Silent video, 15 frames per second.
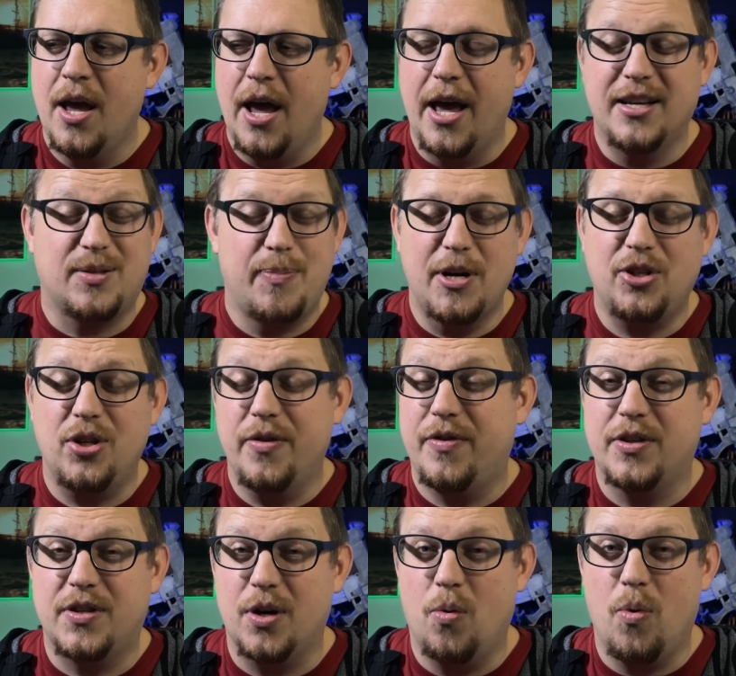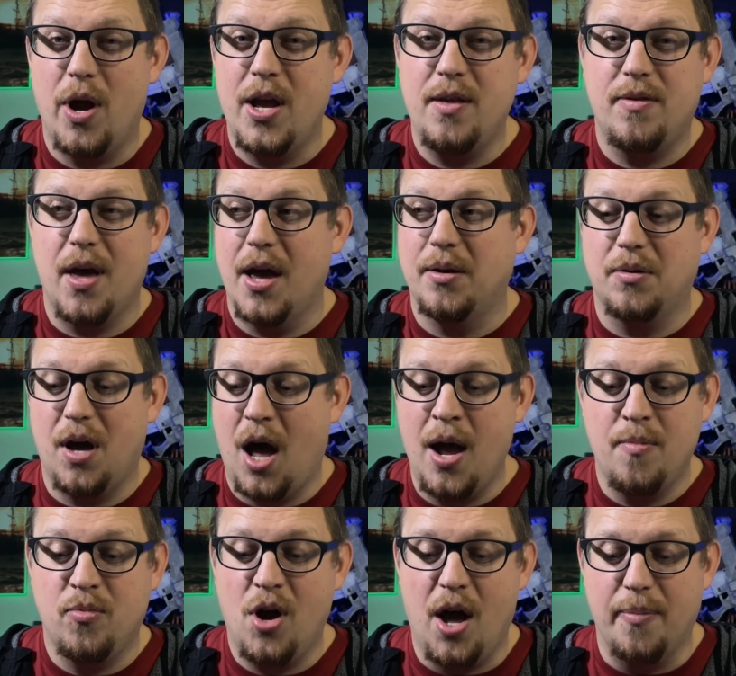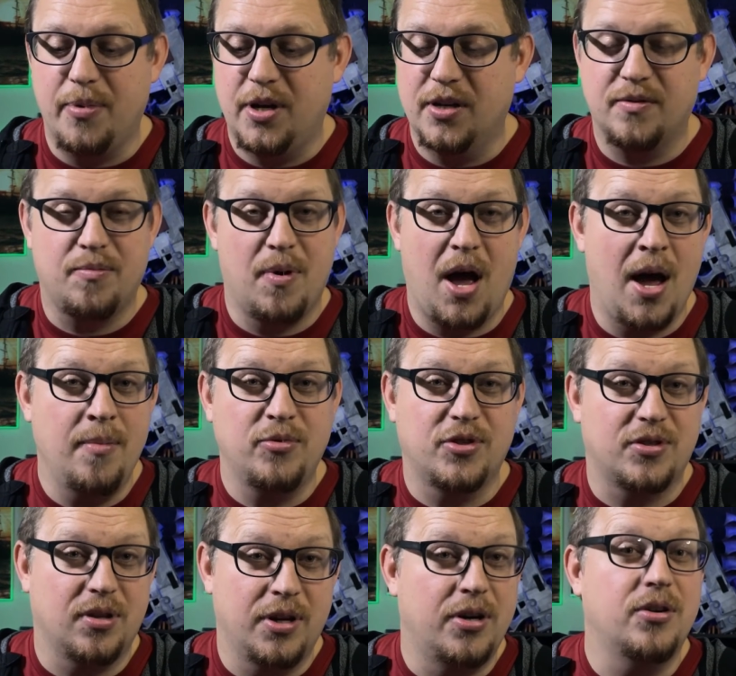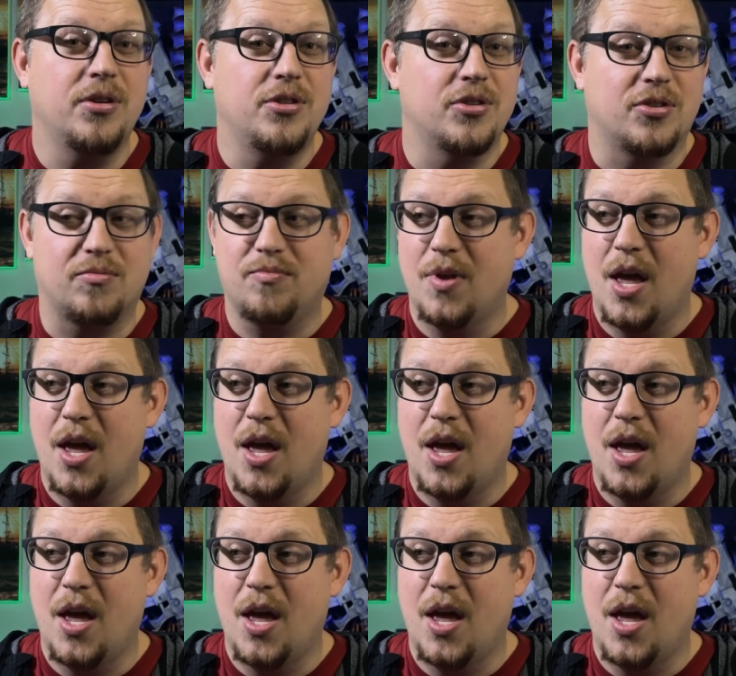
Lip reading: especially if it's in a way that I'm not, because I'm just literally just